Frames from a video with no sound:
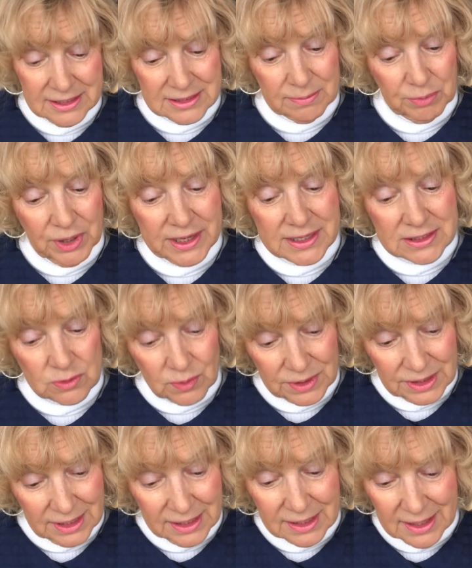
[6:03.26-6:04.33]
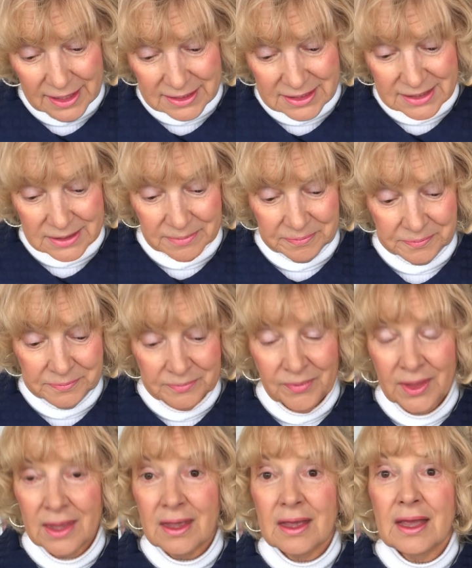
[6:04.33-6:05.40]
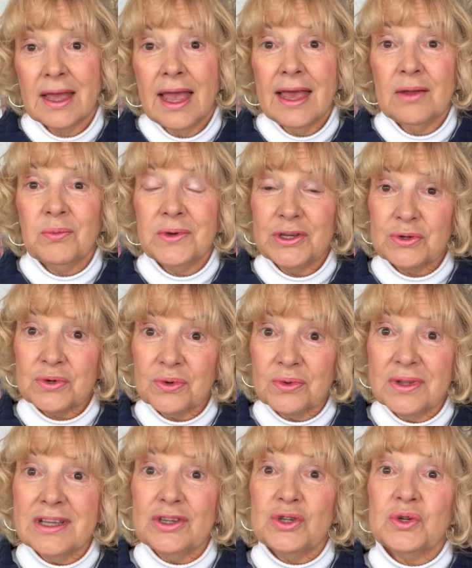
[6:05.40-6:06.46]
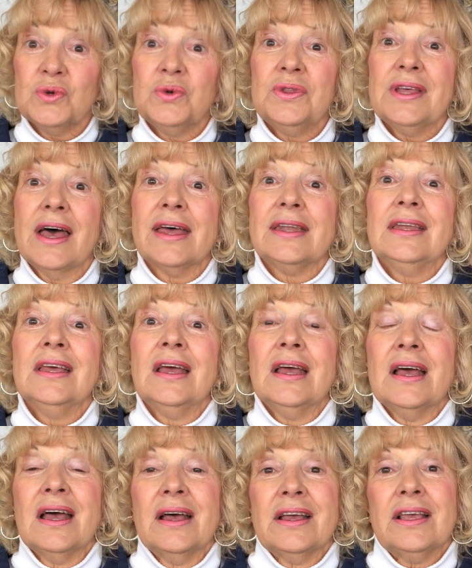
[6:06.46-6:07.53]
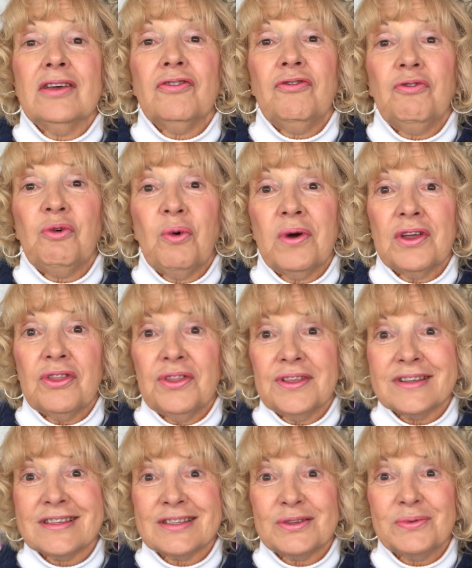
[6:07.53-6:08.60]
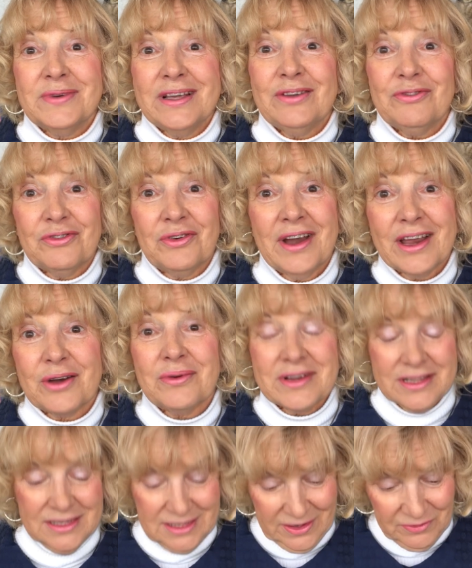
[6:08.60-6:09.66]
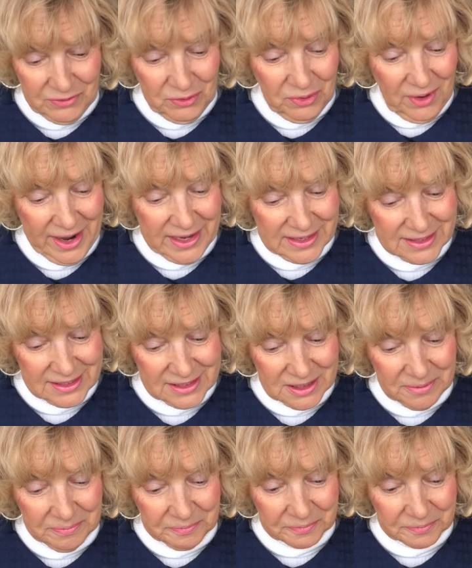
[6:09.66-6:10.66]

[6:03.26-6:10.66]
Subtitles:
has placed within us. And we truly do then give forth the sweet fragrance of Christ.